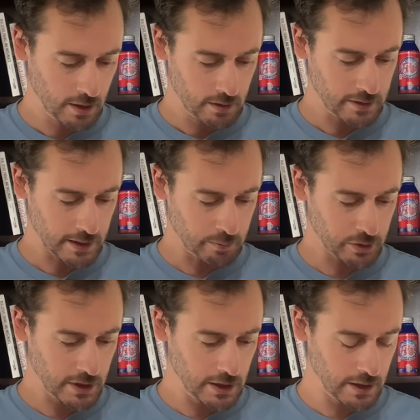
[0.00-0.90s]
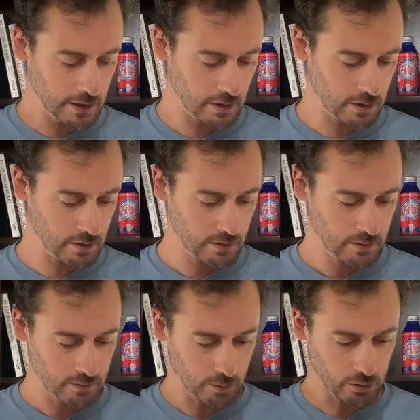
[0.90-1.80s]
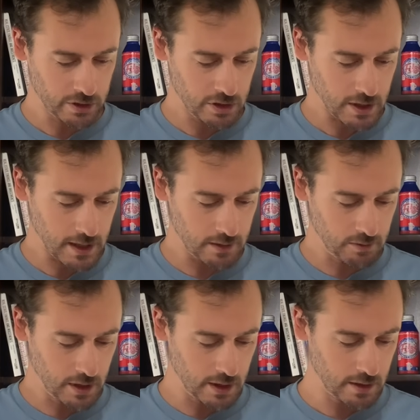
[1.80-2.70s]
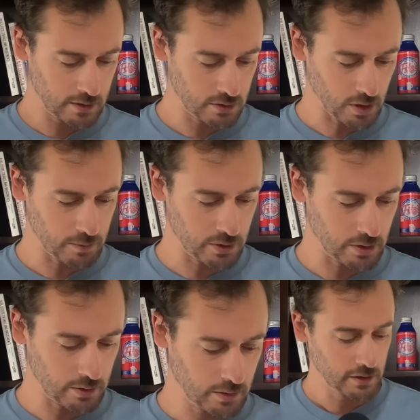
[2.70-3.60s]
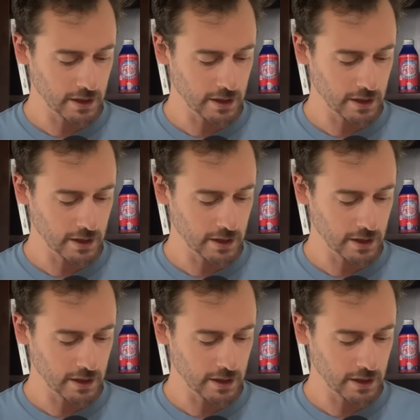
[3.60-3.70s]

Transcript: take bleed here, multi-shot, and sharpshooter.